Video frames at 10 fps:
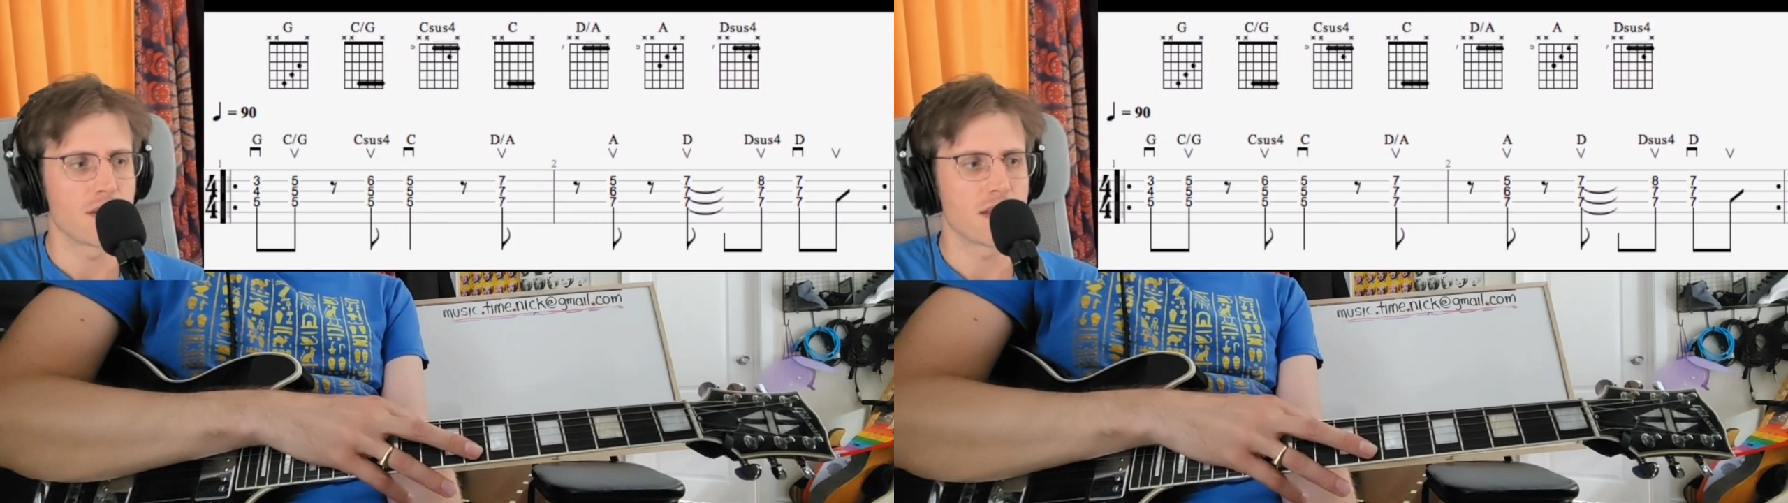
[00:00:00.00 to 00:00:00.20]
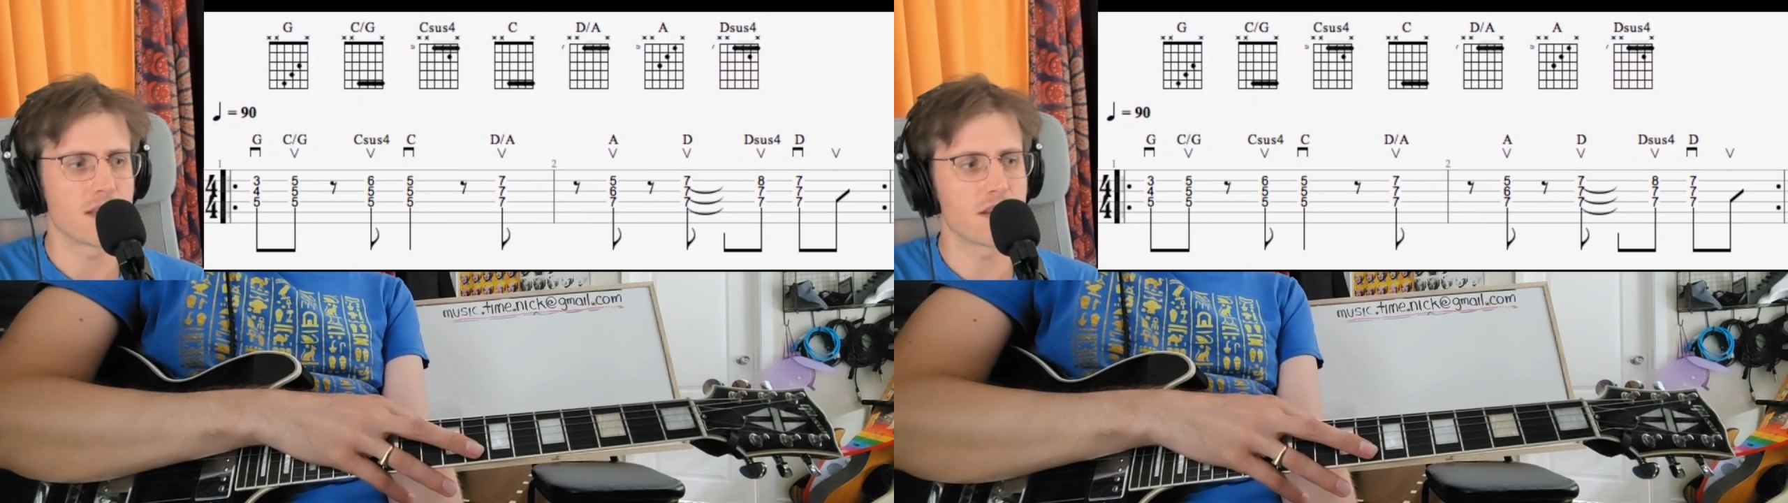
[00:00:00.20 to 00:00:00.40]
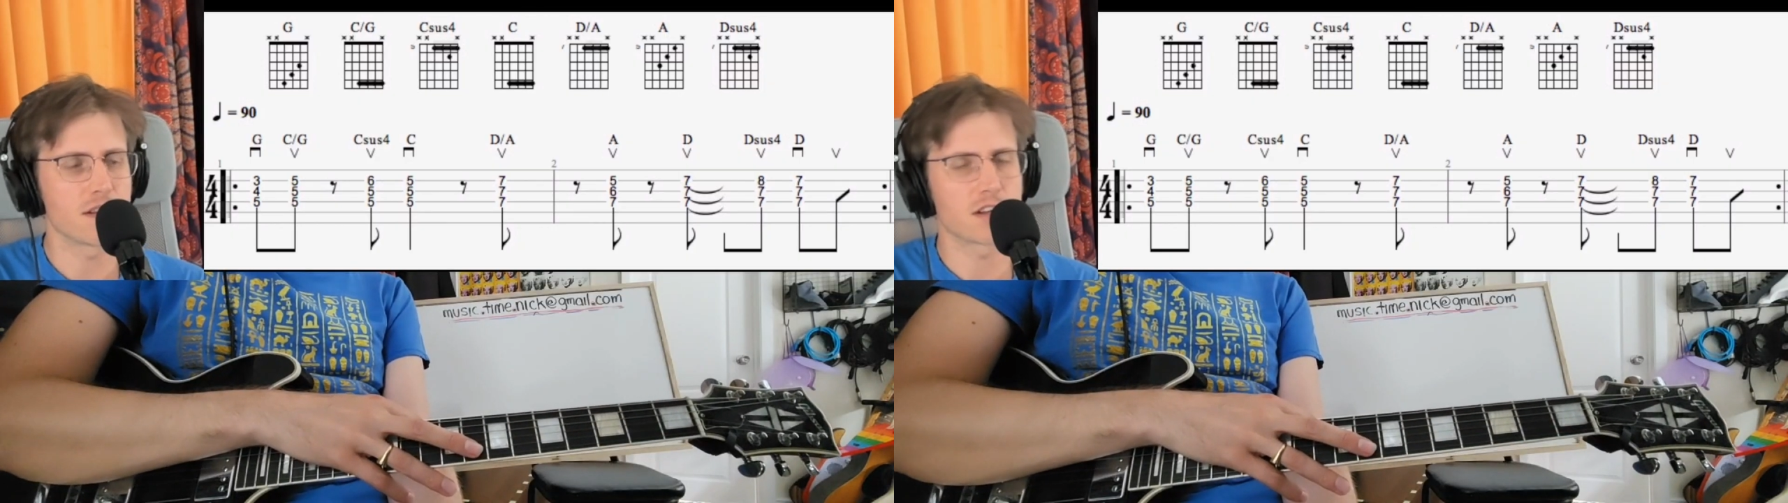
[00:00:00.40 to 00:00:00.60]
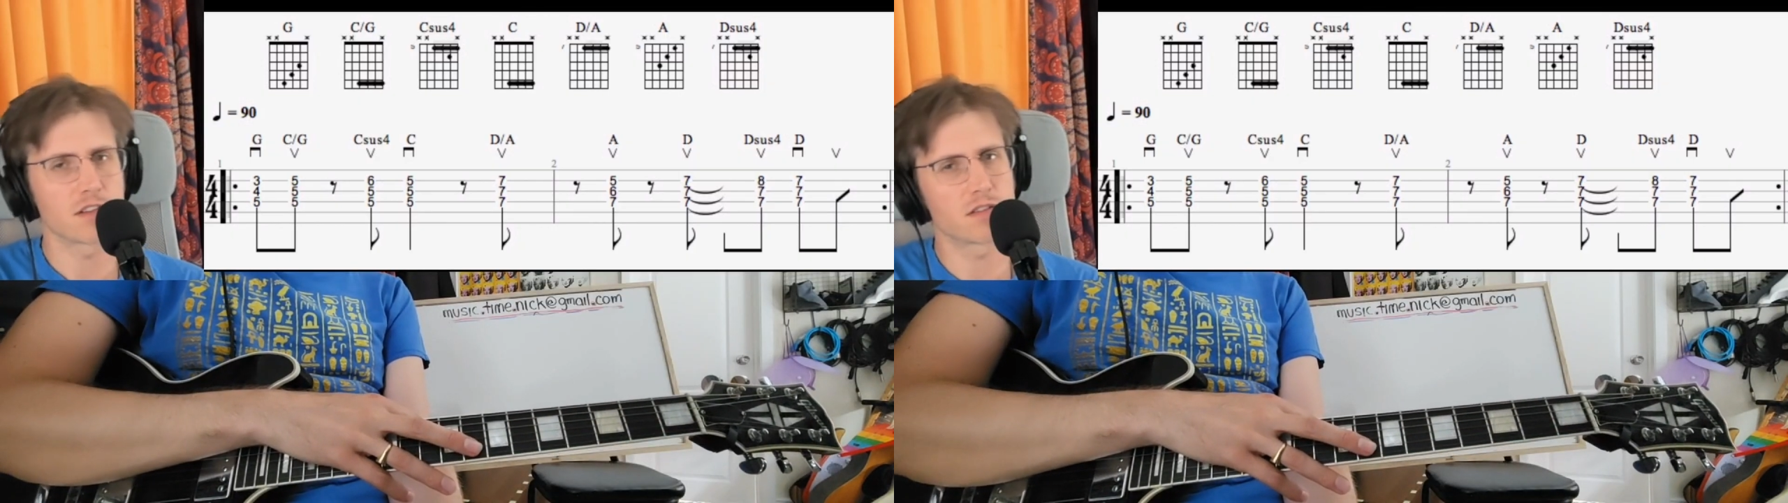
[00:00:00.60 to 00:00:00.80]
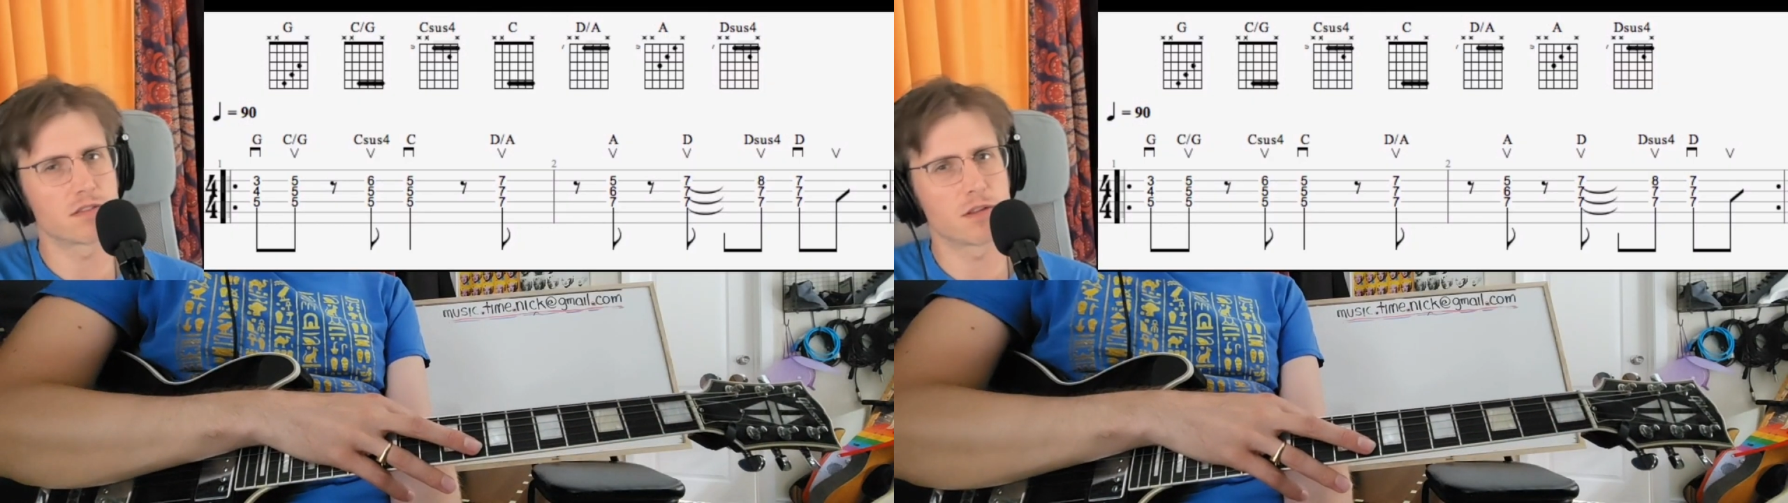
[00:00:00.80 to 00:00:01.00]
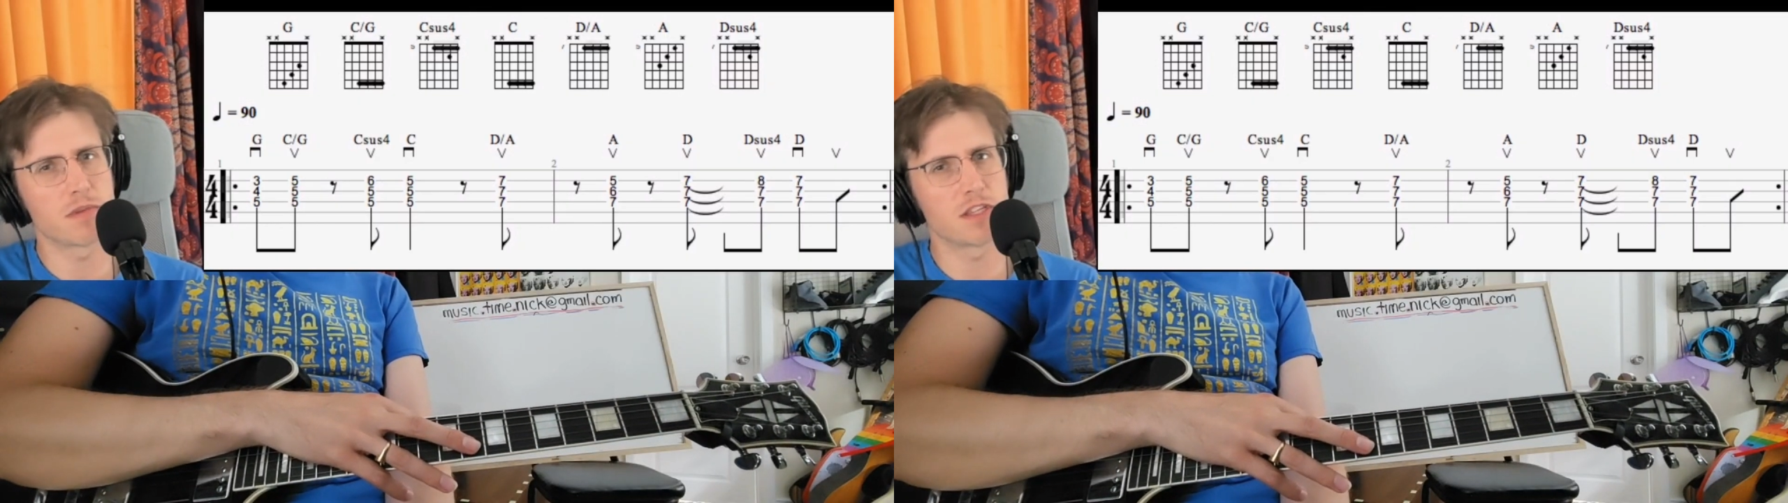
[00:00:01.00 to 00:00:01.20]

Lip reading: you know, it's also, to me,